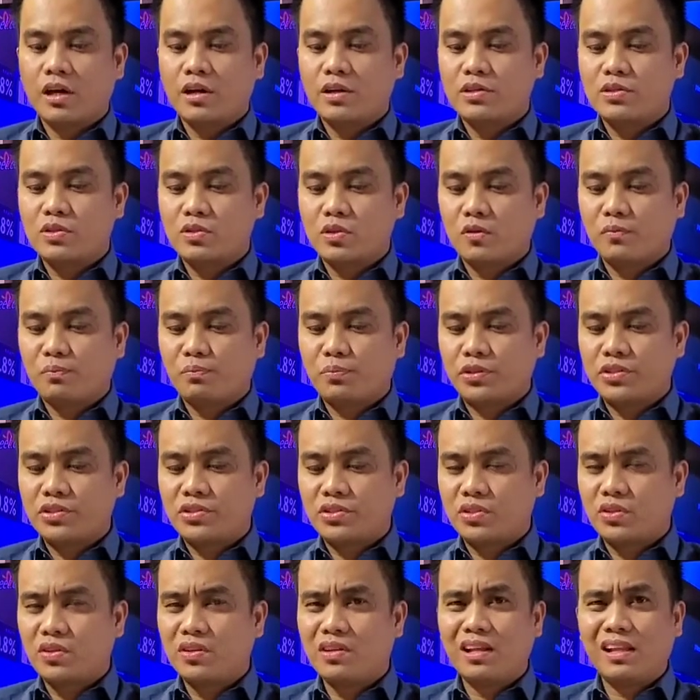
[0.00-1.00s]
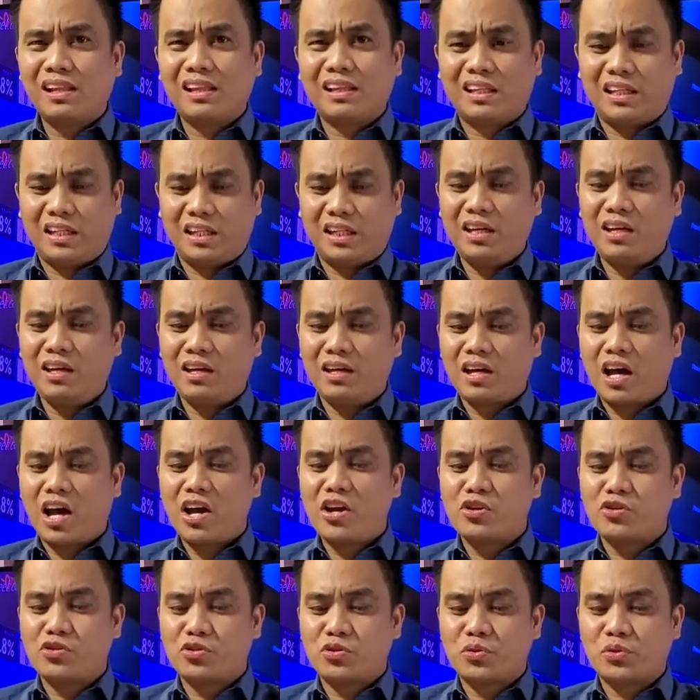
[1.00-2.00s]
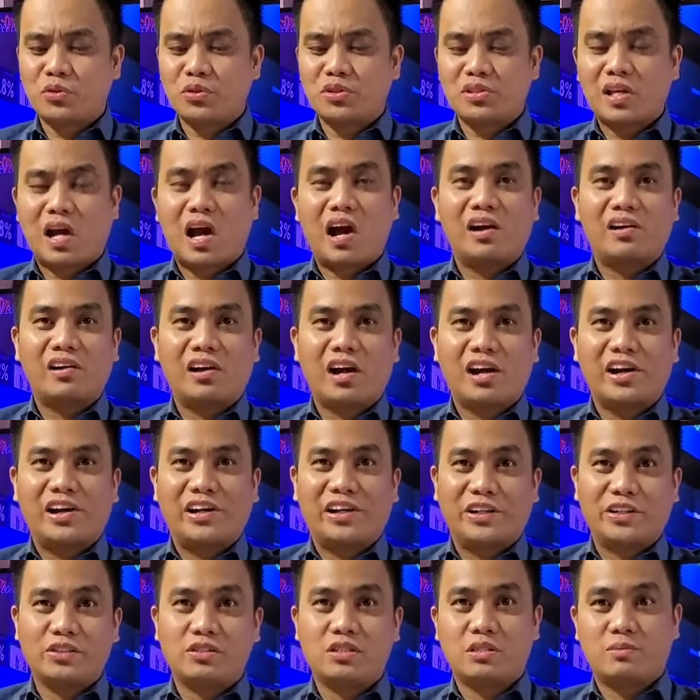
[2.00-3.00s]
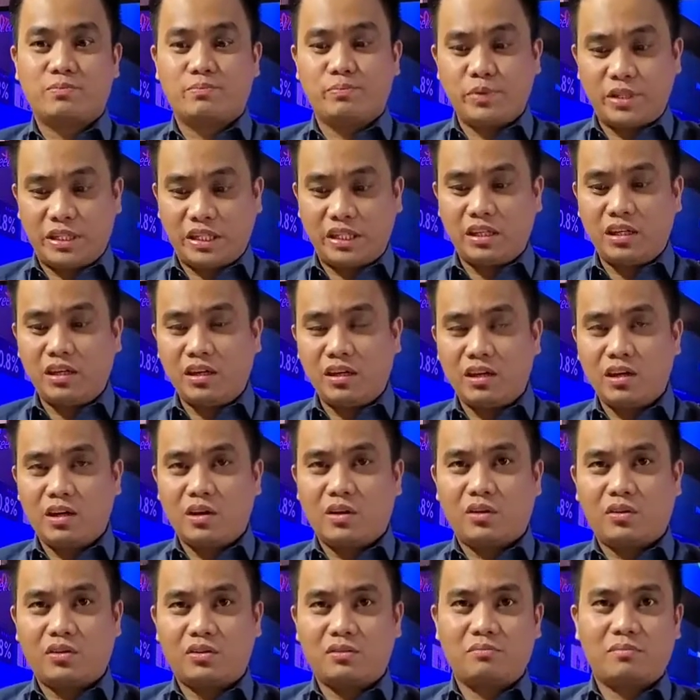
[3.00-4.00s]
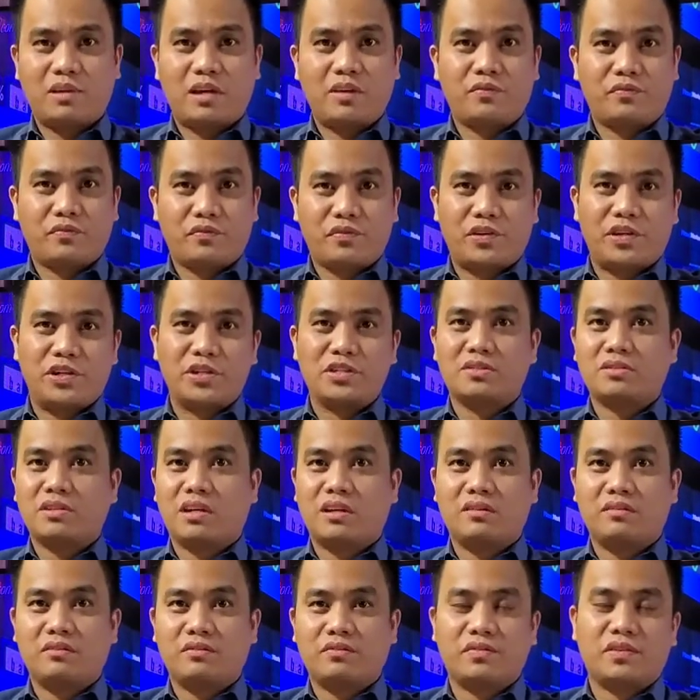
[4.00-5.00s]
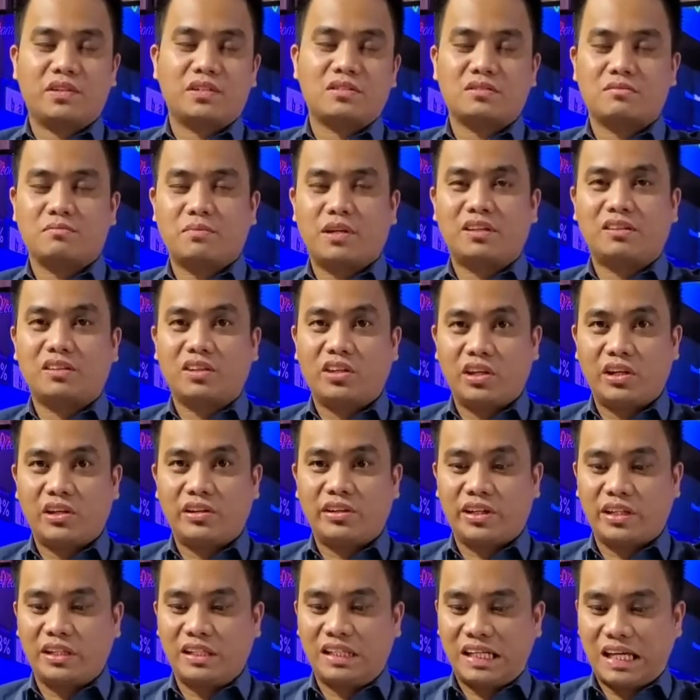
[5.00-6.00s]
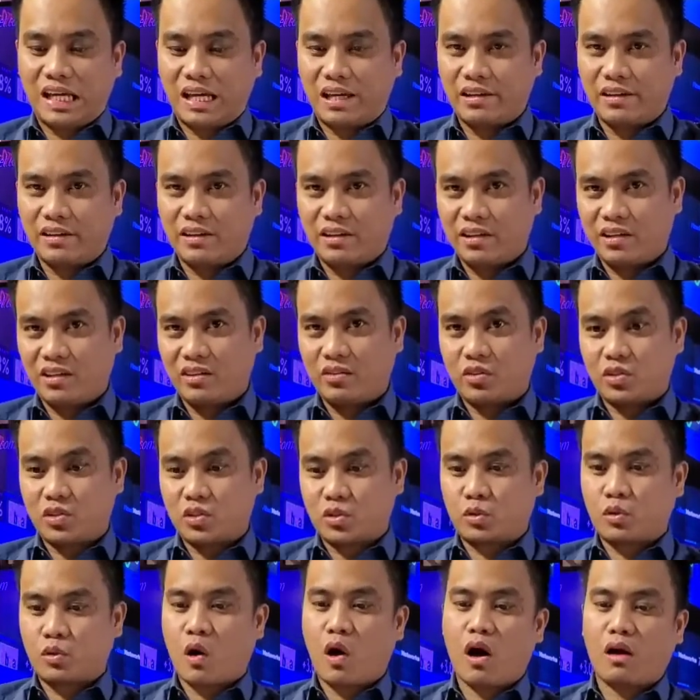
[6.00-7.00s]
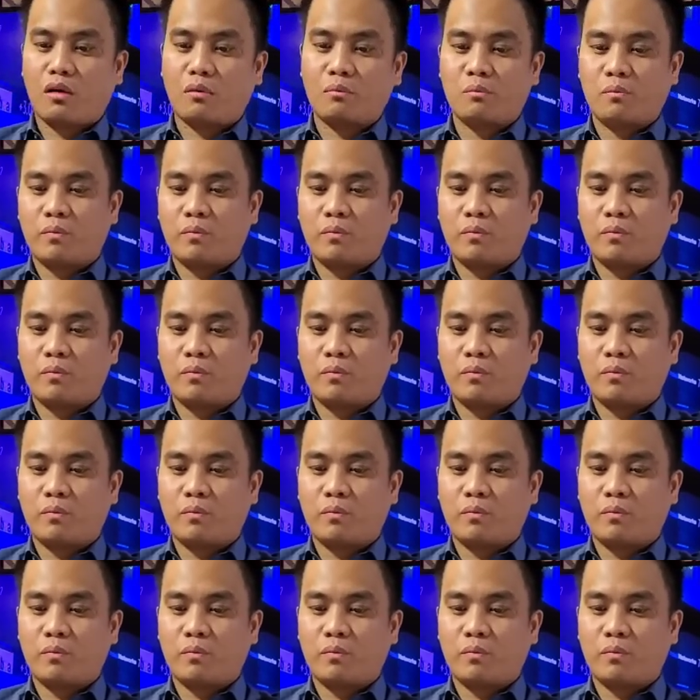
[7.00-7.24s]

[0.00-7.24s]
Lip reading: So personally, I choose RRSP on my first investment here in Canada in the stock